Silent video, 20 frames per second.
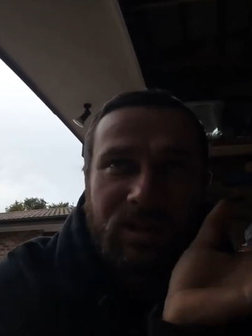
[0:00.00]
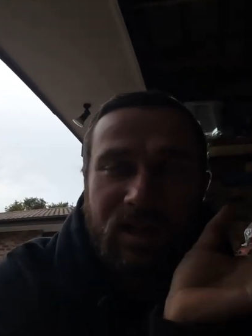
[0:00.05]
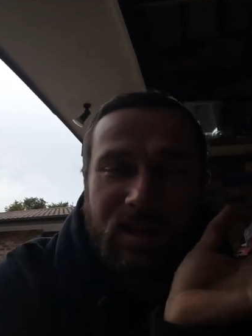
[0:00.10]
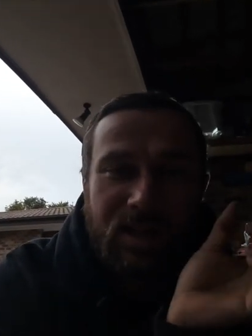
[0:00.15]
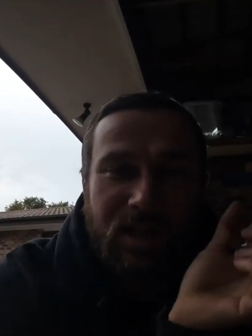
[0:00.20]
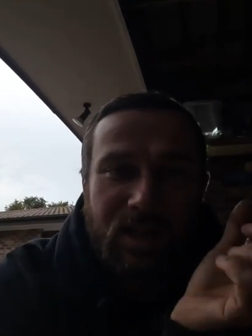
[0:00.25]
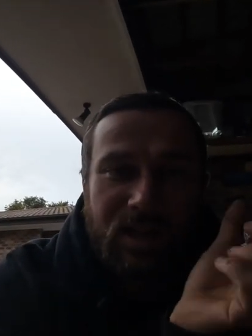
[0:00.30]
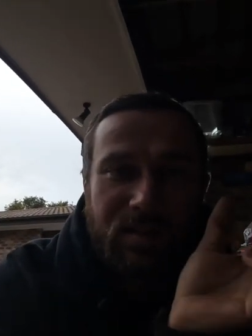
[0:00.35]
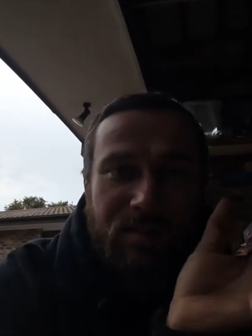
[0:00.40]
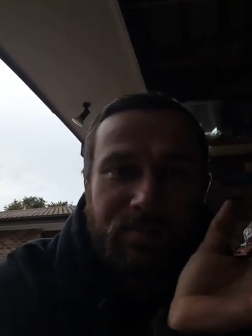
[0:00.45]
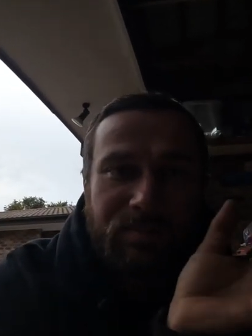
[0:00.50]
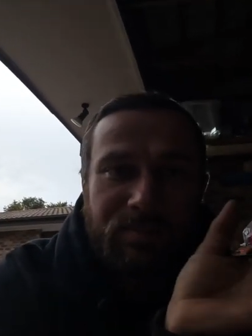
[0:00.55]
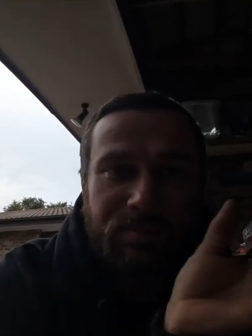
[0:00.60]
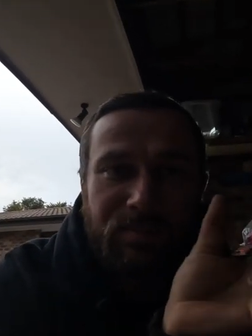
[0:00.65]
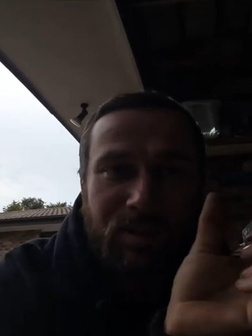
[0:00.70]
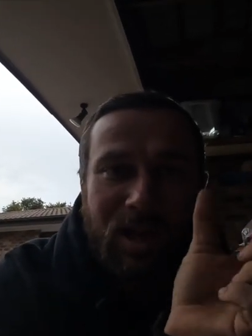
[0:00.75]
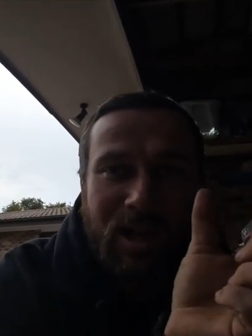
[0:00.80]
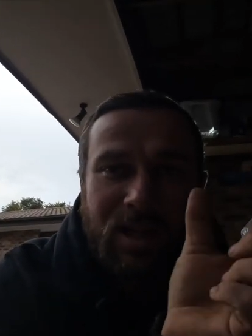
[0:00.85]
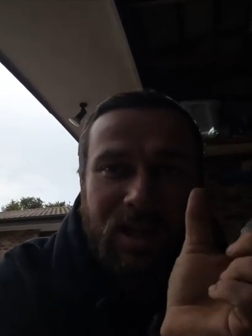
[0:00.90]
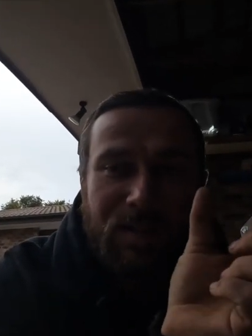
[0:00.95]
like a
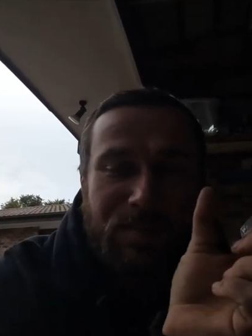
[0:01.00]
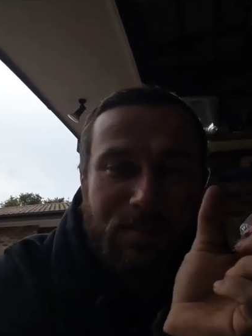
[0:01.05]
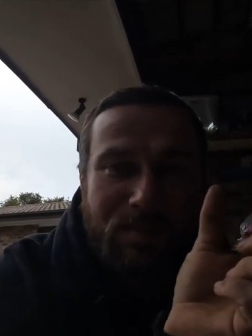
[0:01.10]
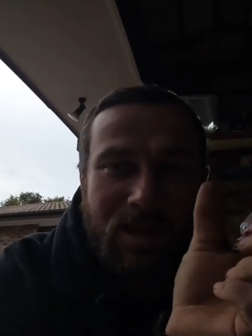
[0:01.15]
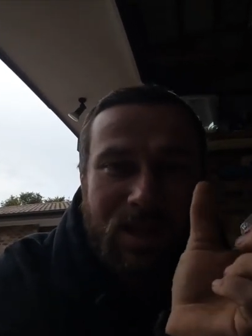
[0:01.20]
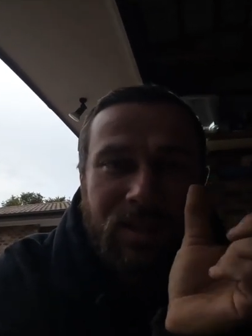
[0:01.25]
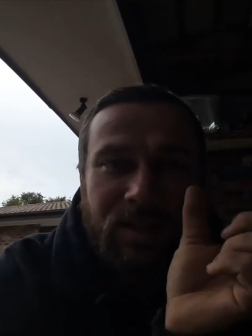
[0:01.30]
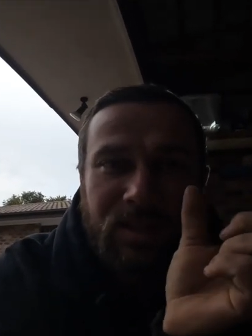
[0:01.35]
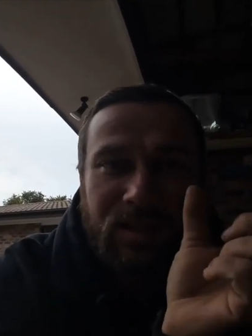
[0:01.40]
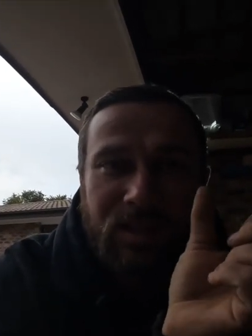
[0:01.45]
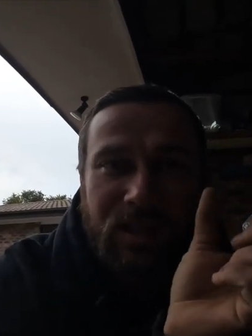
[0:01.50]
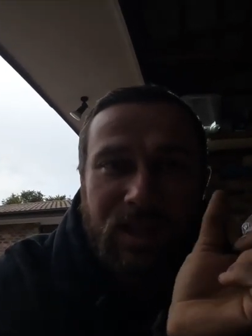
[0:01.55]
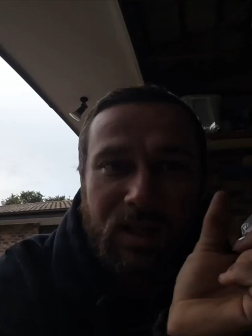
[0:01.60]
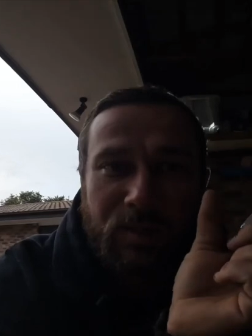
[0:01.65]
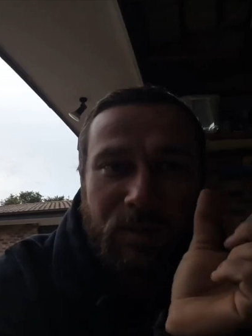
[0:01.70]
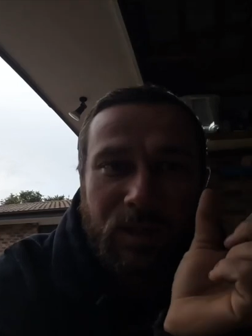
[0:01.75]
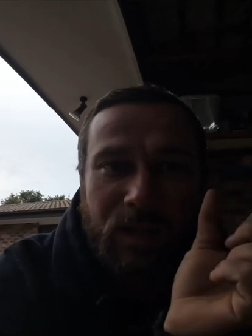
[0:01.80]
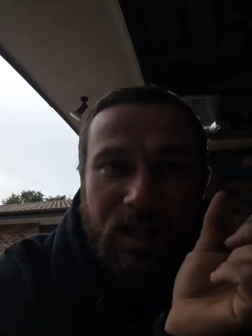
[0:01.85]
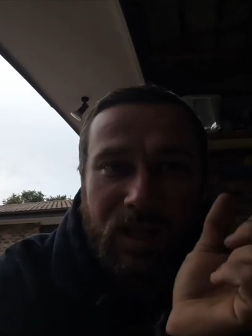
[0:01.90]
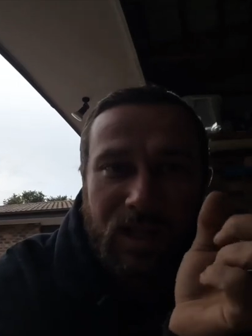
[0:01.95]
bracket mounted
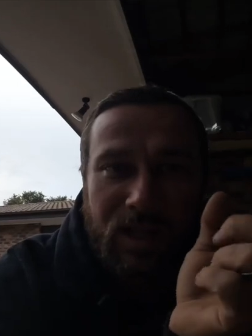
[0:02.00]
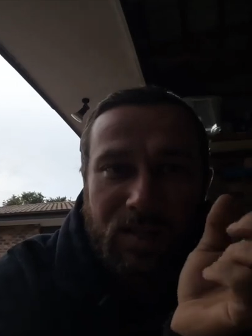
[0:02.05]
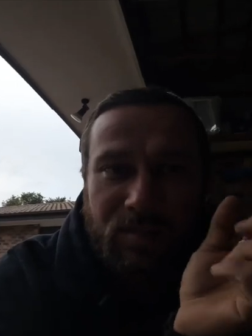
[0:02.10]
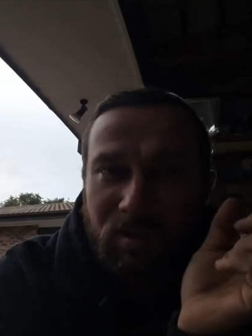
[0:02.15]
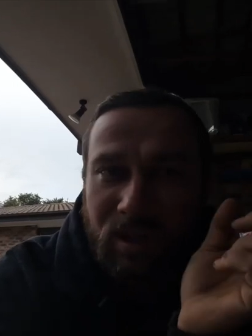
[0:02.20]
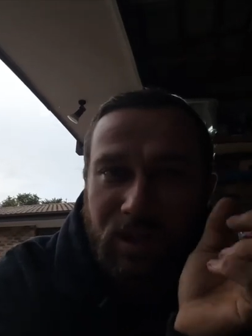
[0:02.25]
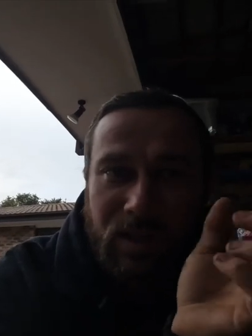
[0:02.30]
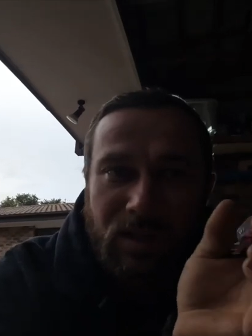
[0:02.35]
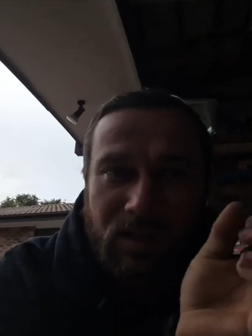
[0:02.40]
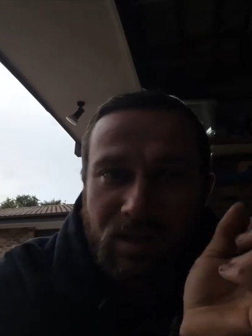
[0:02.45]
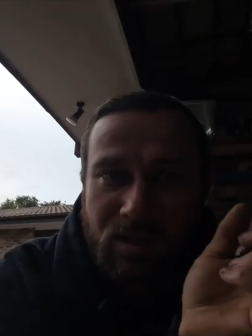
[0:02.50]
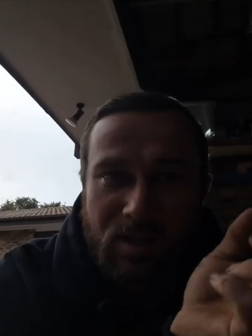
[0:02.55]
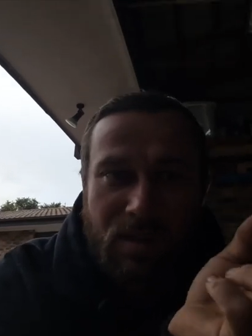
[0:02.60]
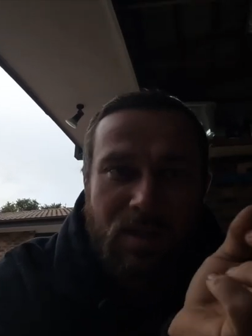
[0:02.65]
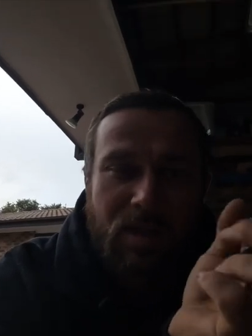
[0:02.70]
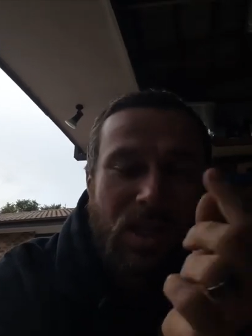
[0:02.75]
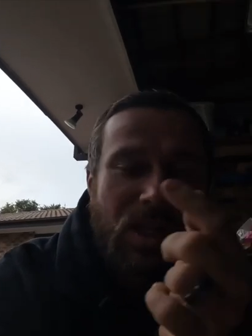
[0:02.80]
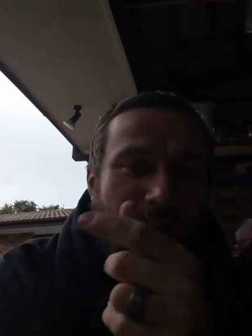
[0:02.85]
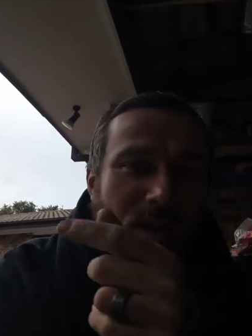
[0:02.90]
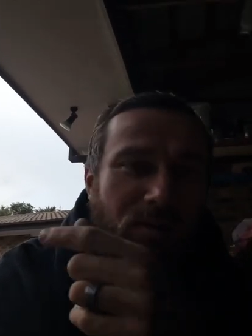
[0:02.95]
there where the handbrake
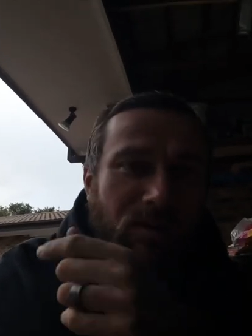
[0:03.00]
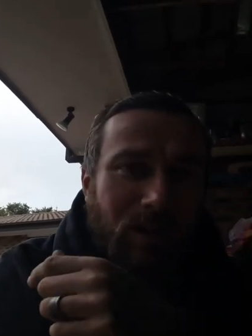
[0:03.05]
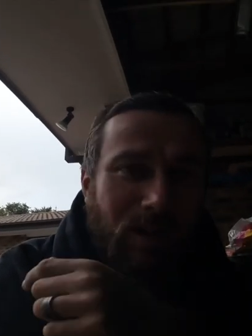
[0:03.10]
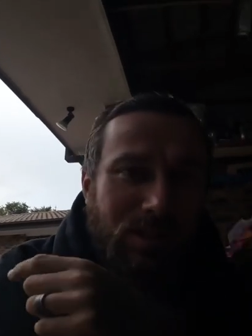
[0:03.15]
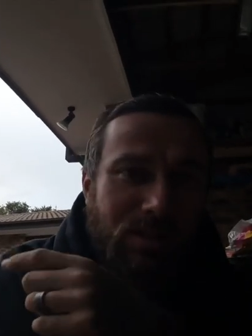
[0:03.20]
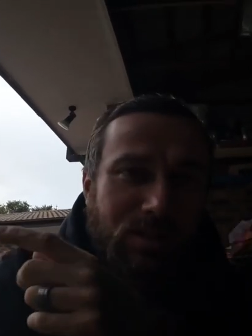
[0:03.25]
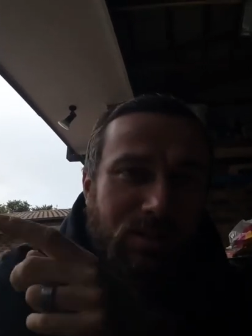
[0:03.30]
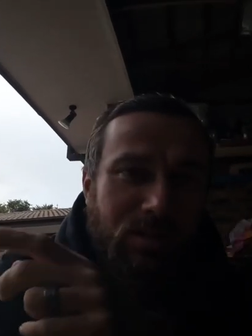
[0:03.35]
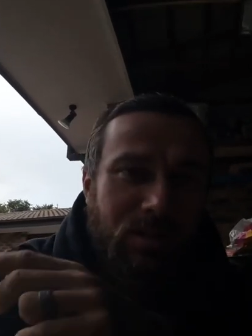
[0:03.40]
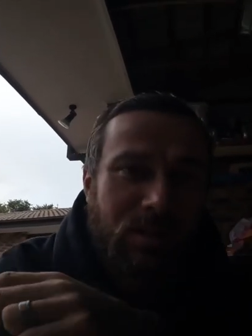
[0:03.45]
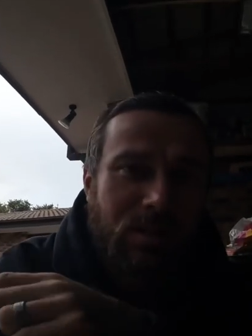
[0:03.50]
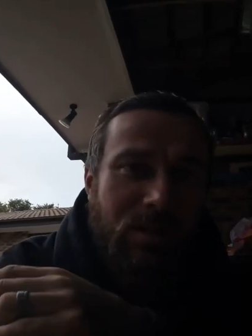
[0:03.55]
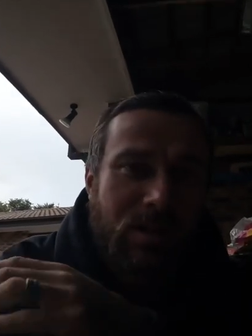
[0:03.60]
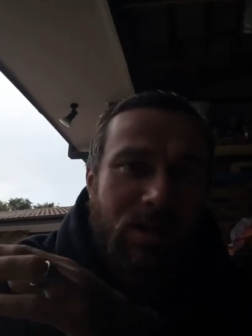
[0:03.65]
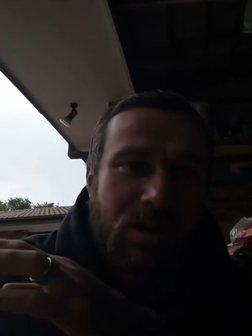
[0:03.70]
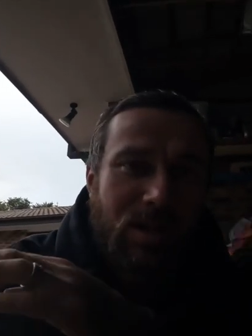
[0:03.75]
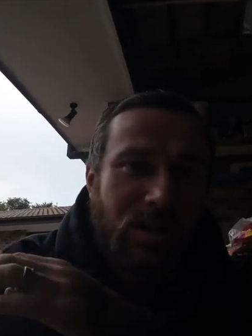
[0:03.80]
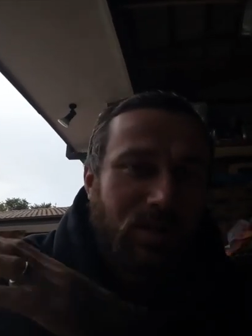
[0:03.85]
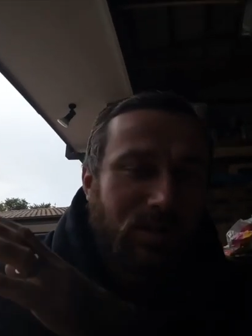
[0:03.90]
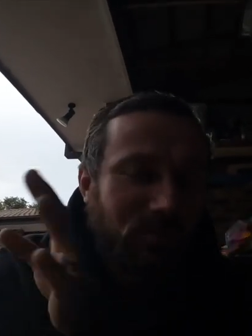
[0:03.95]
runs through.
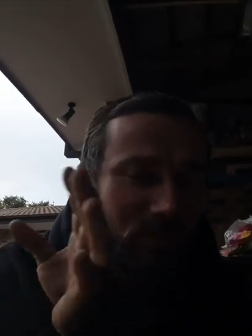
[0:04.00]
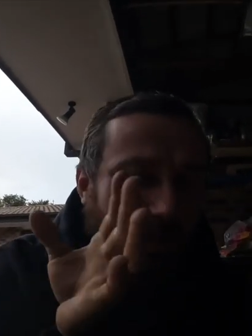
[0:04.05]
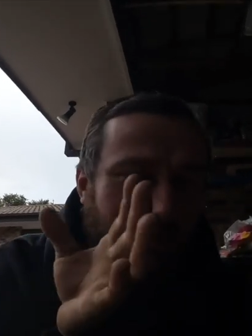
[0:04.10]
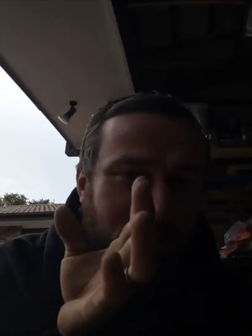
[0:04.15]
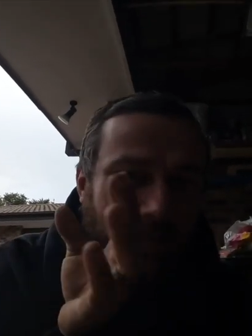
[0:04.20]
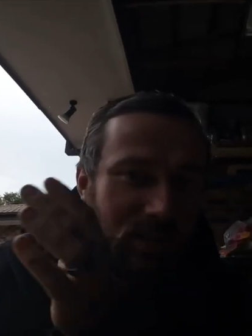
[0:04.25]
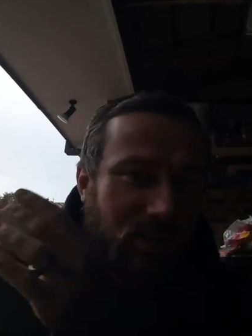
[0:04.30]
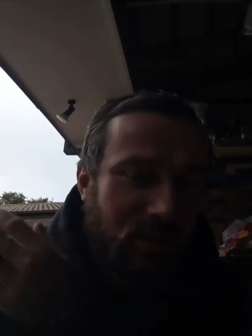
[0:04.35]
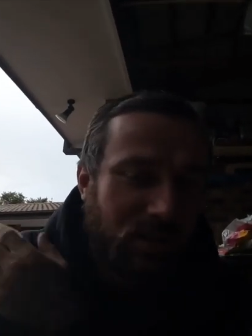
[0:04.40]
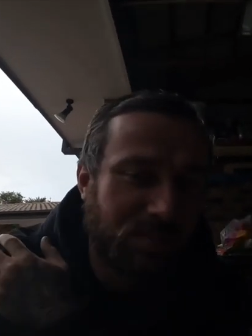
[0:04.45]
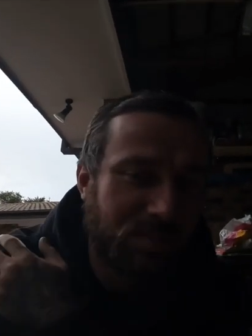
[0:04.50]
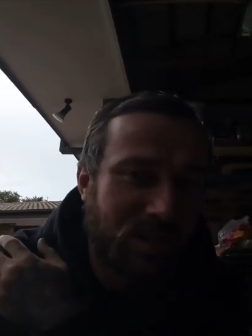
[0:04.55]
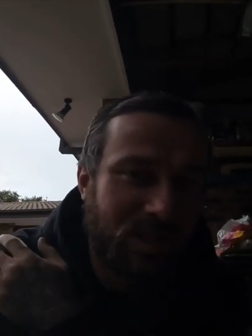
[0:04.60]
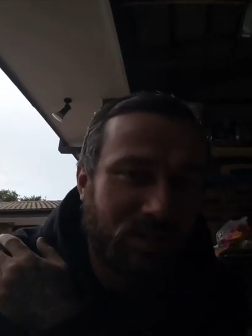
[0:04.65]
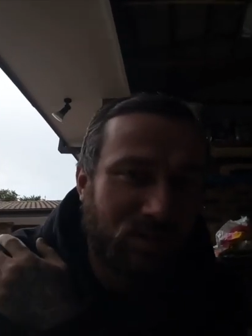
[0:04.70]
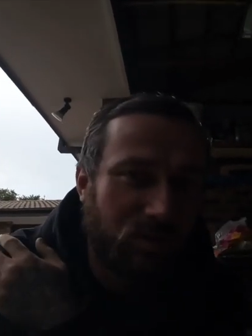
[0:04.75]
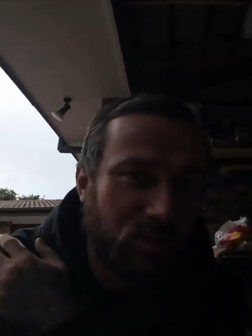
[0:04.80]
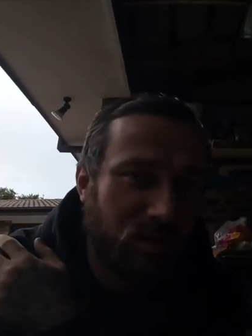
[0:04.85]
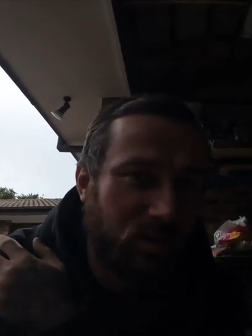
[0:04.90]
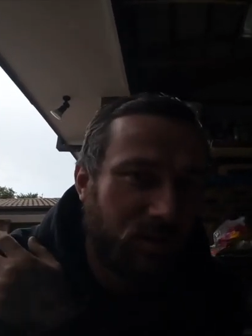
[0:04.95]
You've got to
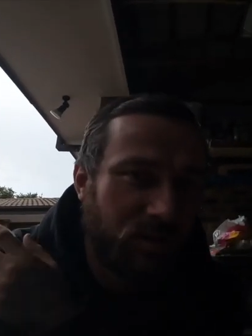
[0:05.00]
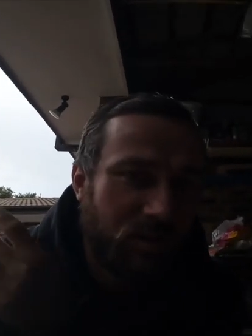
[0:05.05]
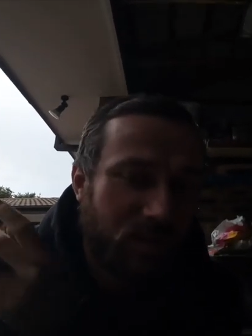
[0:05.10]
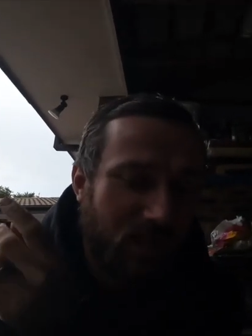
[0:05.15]
dismantle all